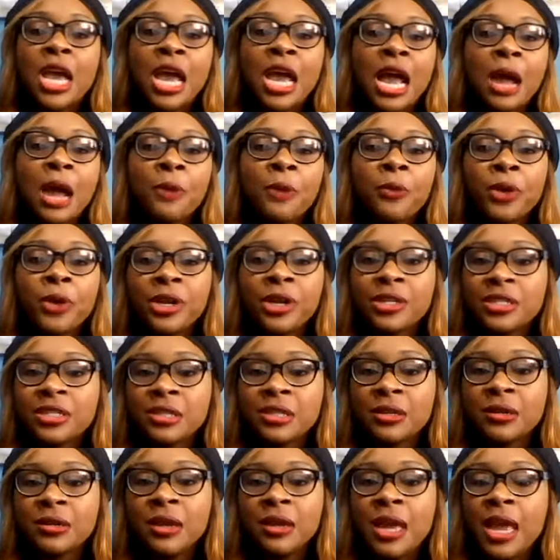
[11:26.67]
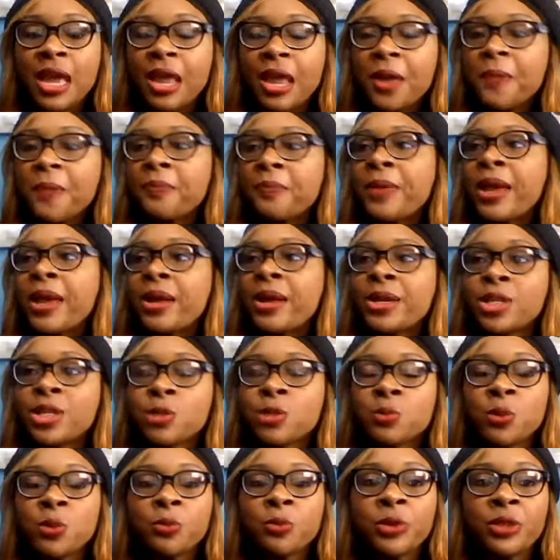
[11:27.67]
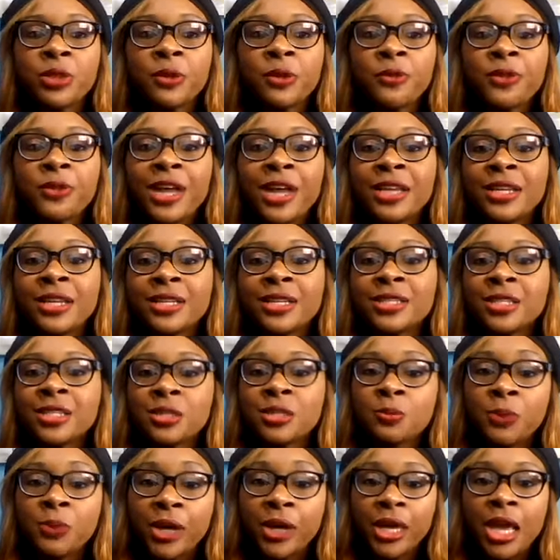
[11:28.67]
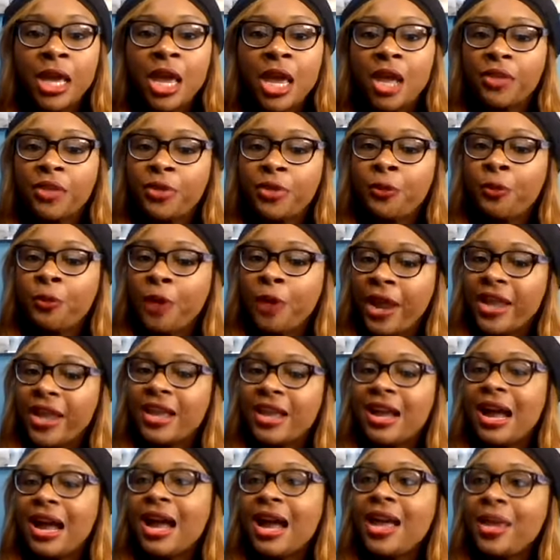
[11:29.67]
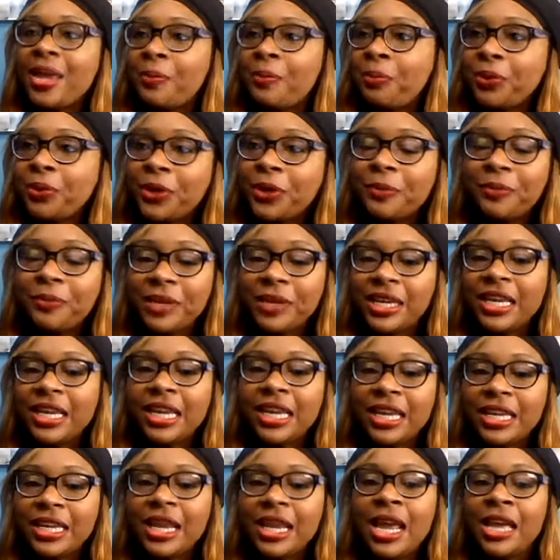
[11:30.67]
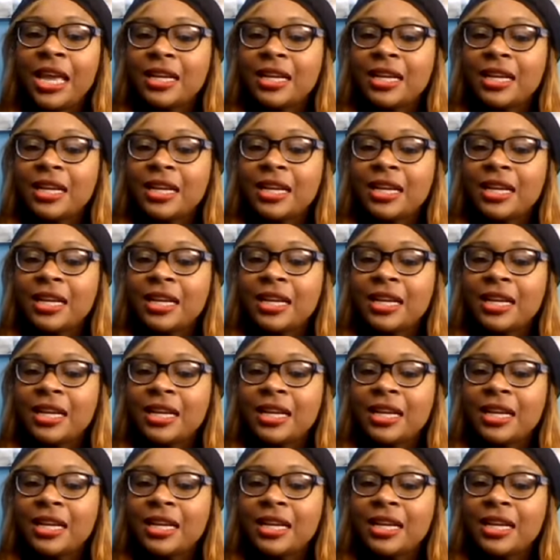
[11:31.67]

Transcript: I wanted to help my husband with the finances, but the way God had put me in,